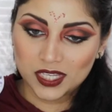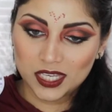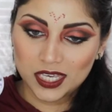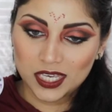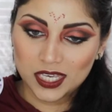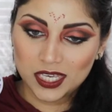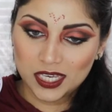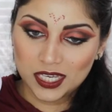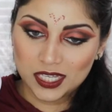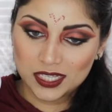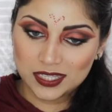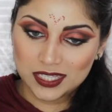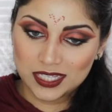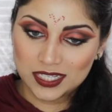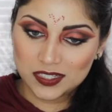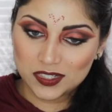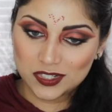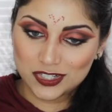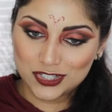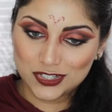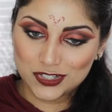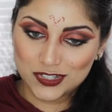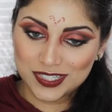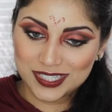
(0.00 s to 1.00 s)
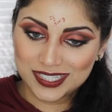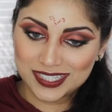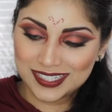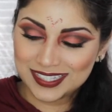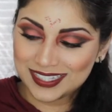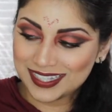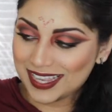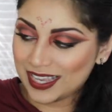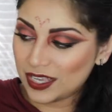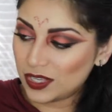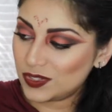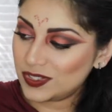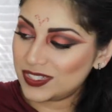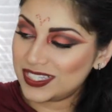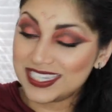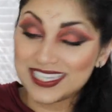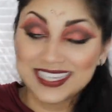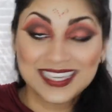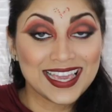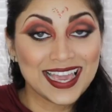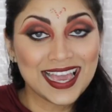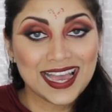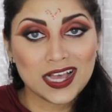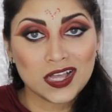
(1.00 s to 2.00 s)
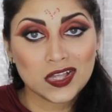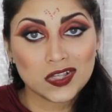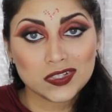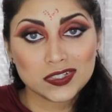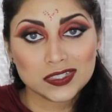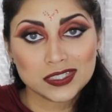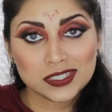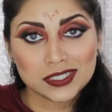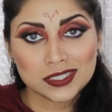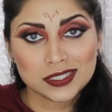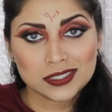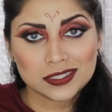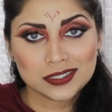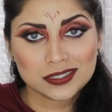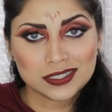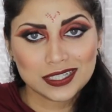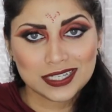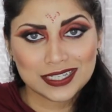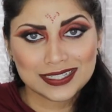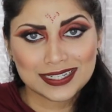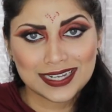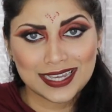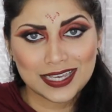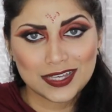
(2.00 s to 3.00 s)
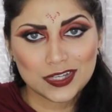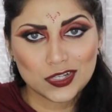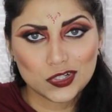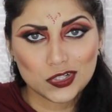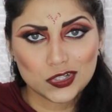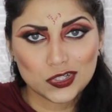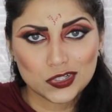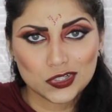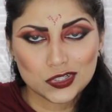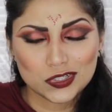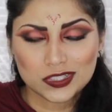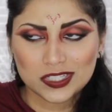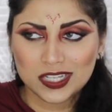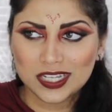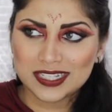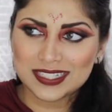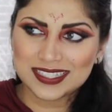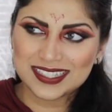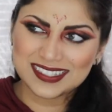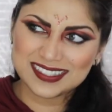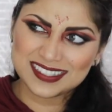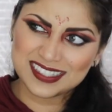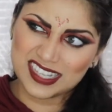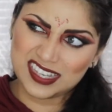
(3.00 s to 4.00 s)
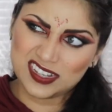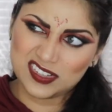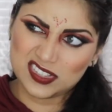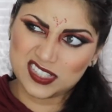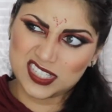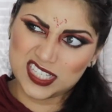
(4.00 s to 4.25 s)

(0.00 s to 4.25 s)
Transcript: And these are just nail decals, like nail, not nail